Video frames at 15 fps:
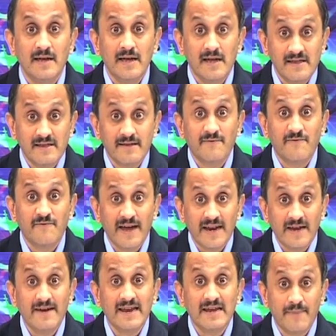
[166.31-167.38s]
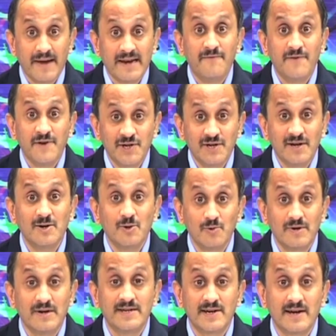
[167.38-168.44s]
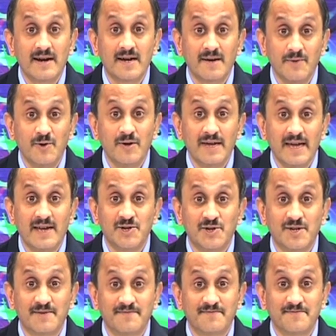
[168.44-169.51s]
is very beneficial to digital communication.